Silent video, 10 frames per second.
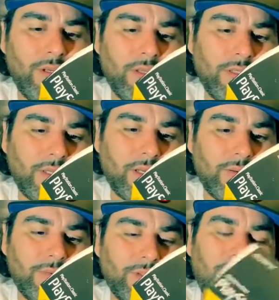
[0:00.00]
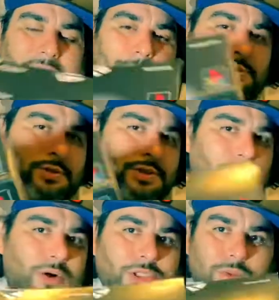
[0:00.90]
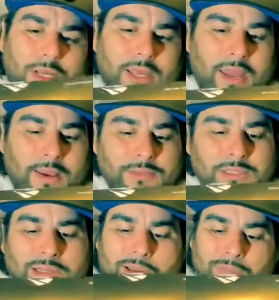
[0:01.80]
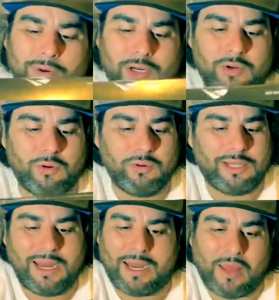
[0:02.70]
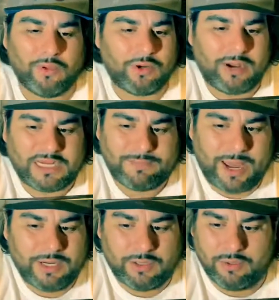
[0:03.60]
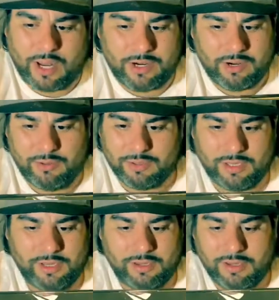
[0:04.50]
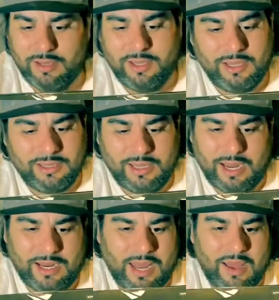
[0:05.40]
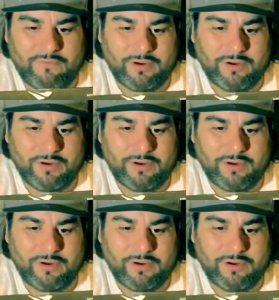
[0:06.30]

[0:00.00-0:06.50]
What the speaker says: Yeah, so it came with 2 controllers, 20 games, pretty cool. They didn't have no Crash Bandicoot on here, I don't think. They didn't have